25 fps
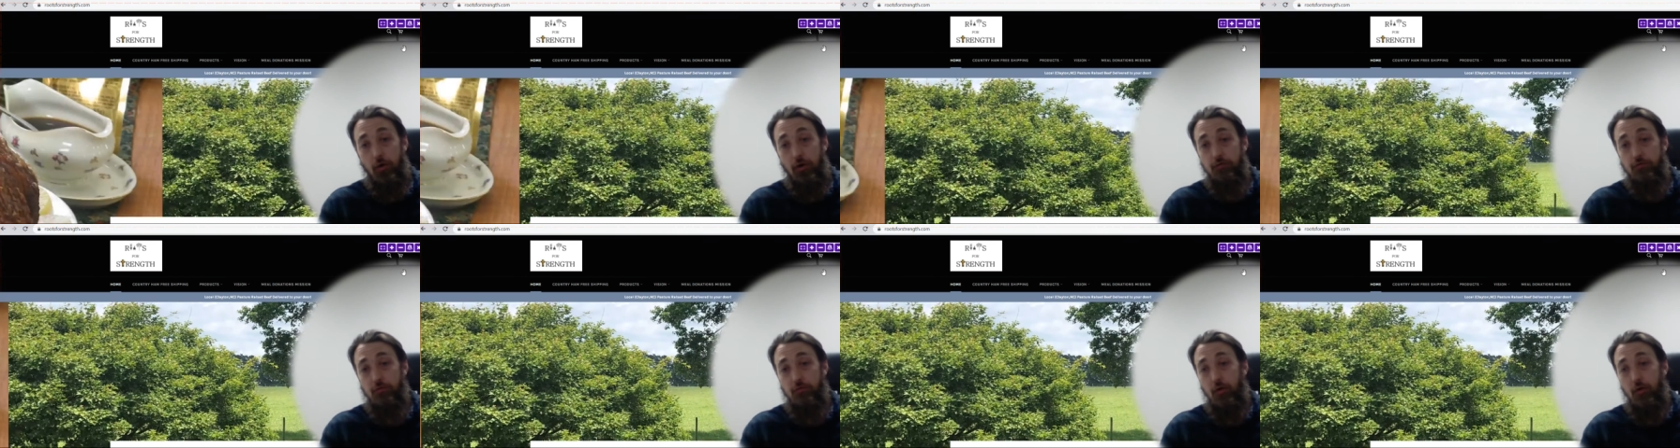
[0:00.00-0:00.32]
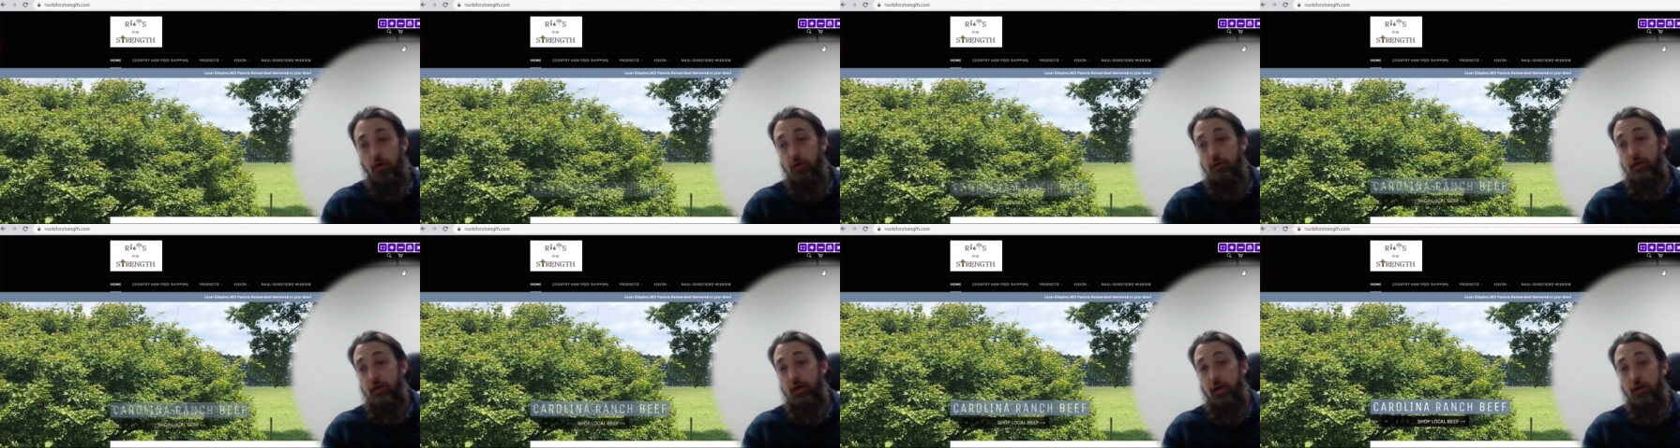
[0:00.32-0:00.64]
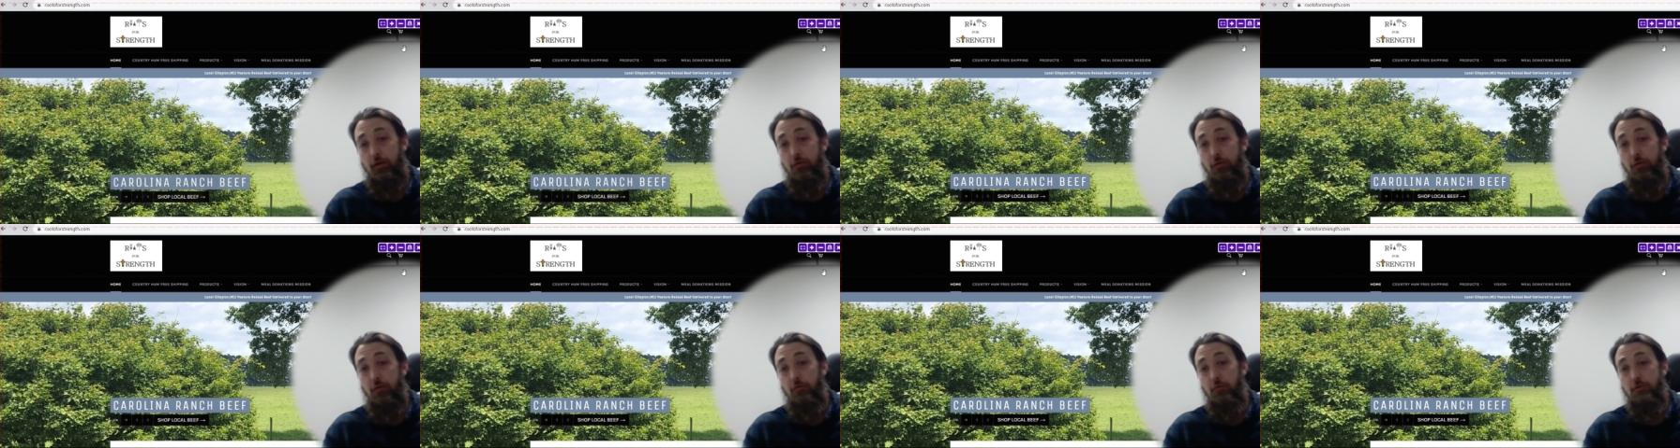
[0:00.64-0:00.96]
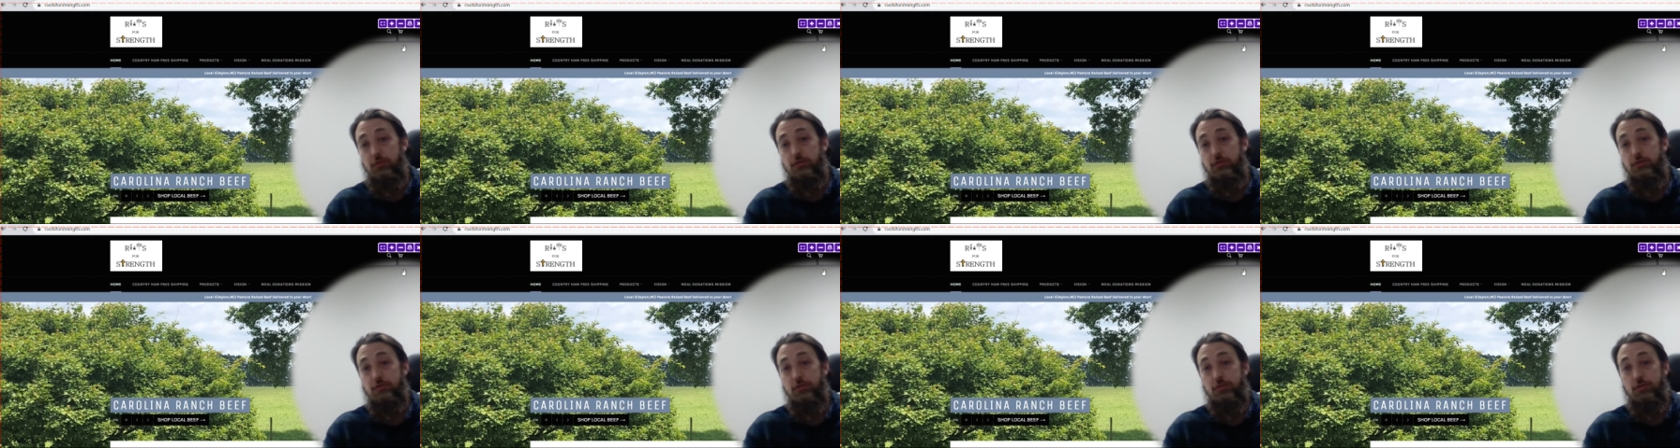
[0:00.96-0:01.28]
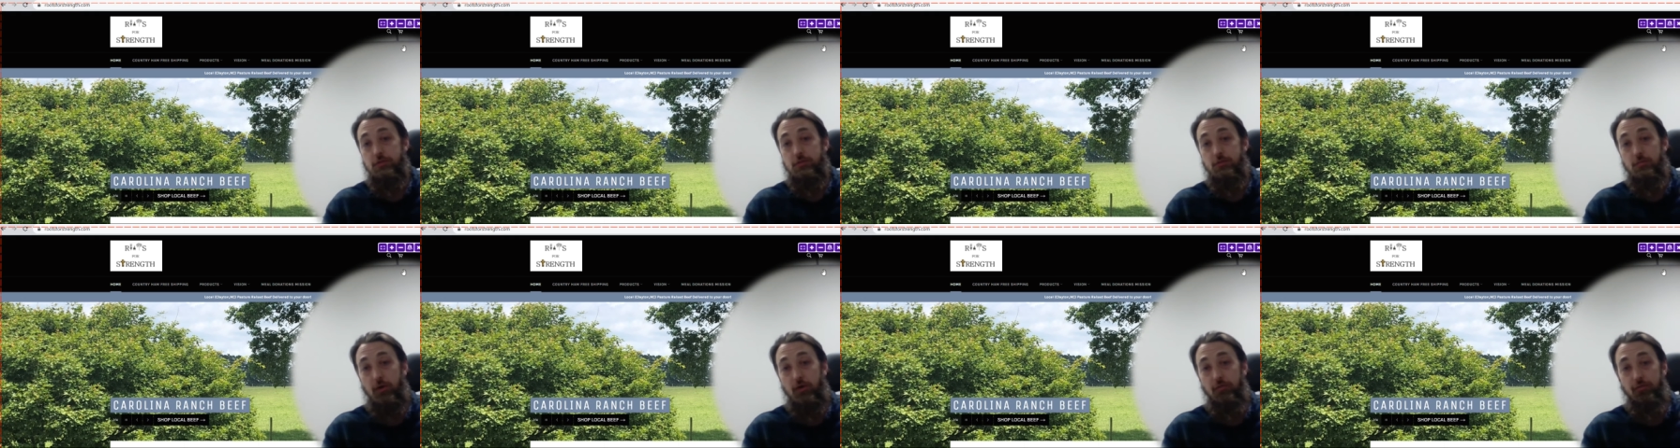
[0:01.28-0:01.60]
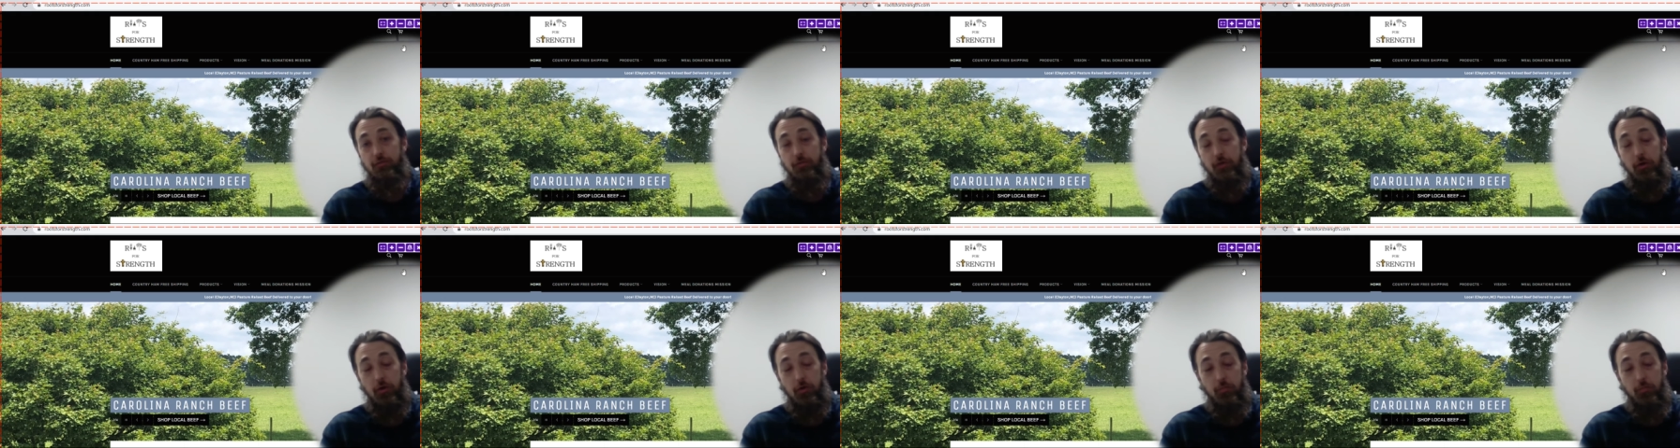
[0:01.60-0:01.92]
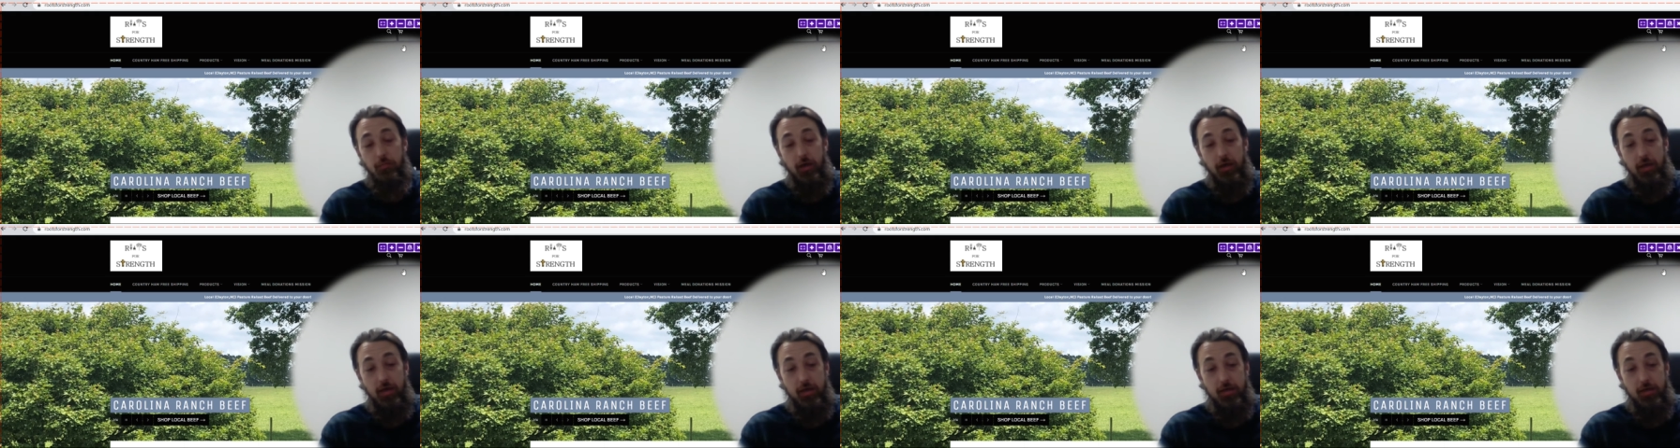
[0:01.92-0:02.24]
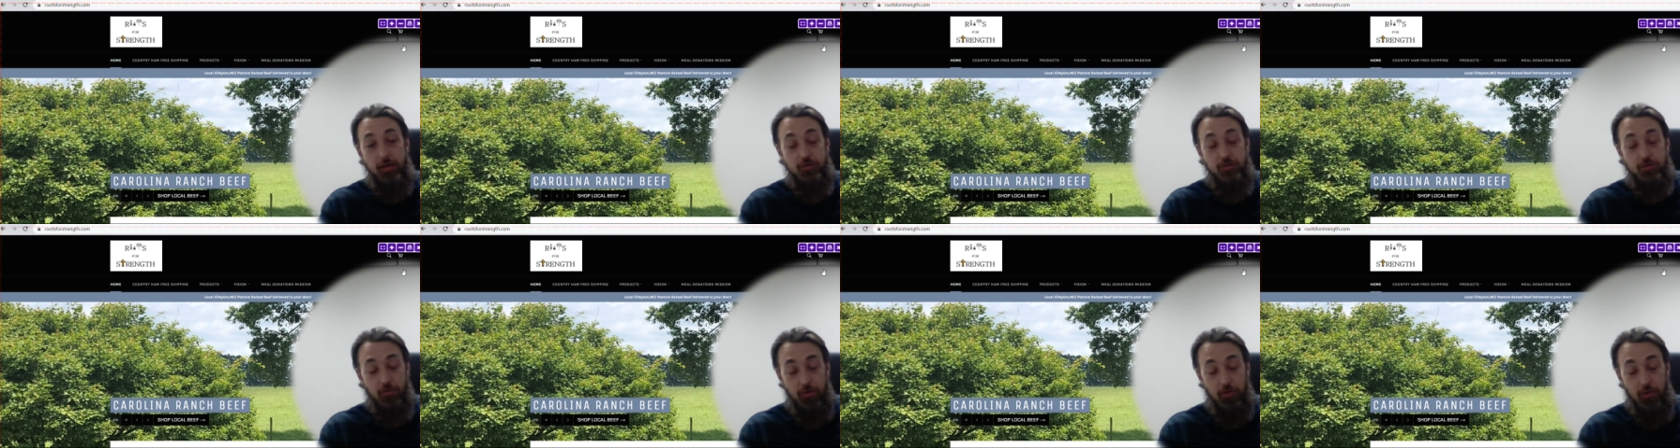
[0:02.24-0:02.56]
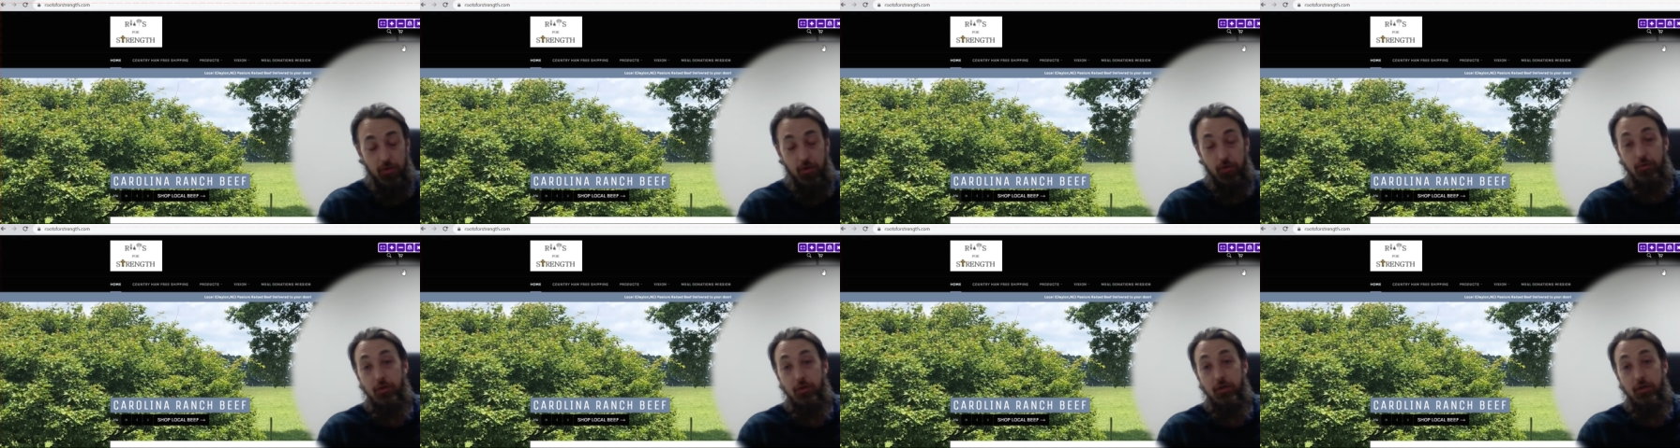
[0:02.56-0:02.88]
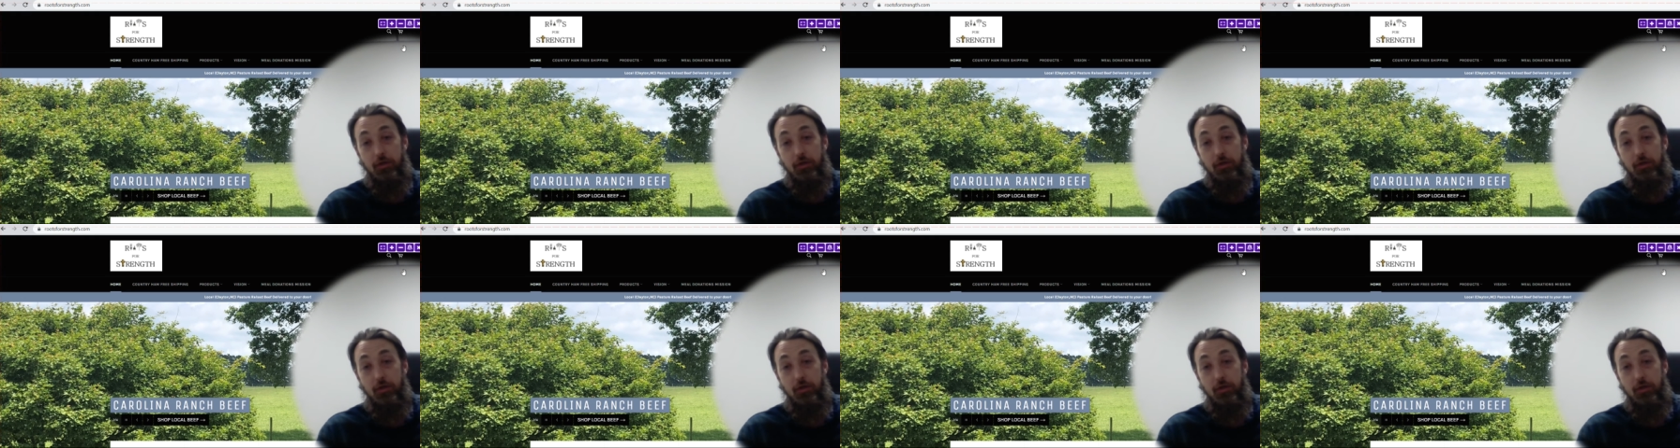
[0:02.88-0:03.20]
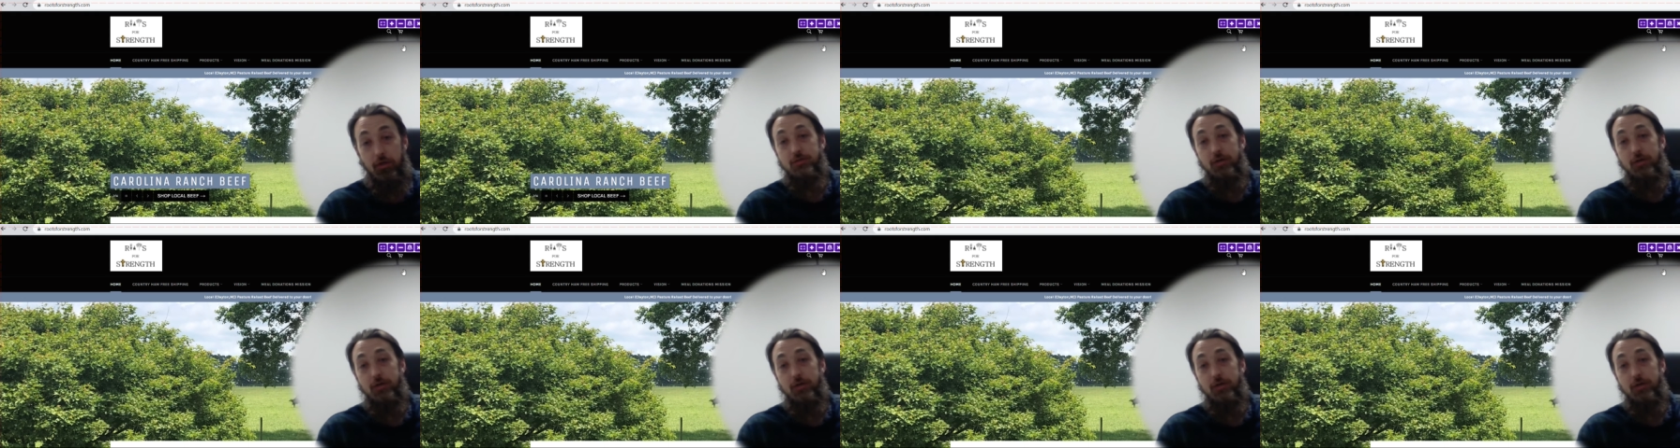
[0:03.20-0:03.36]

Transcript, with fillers: Restaurant Catering, which is in Smithfield. But he is literally the best